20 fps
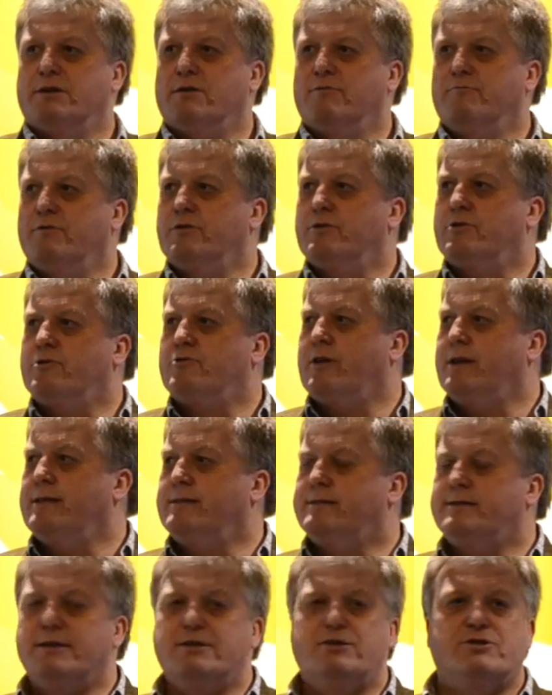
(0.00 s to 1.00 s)
so that we could
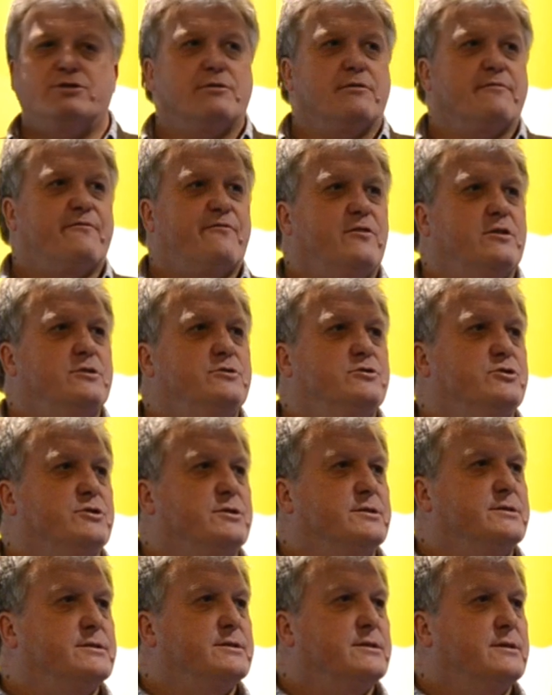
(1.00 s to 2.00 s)
create digital
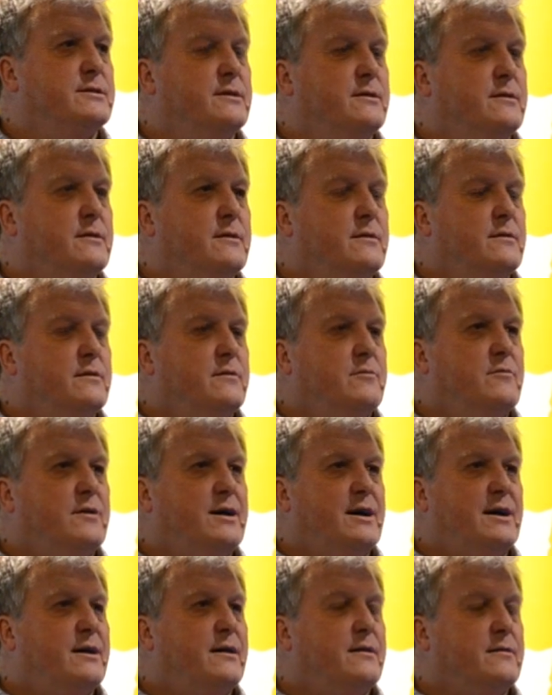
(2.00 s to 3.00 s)
fringes
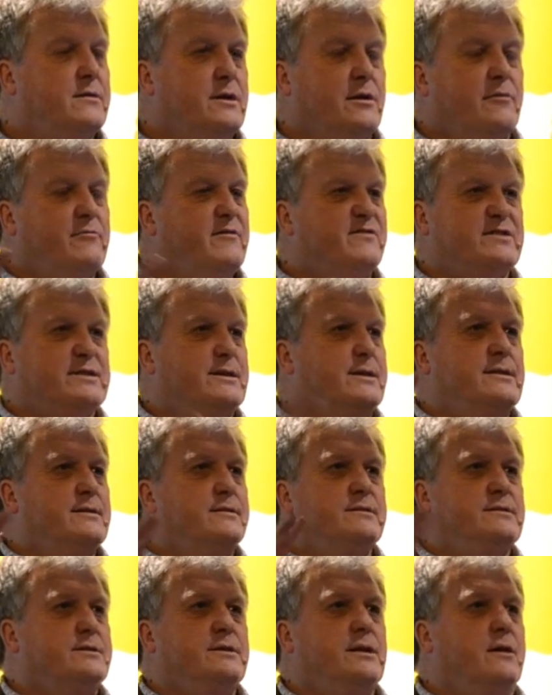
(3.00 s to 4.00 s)
where, we've seen,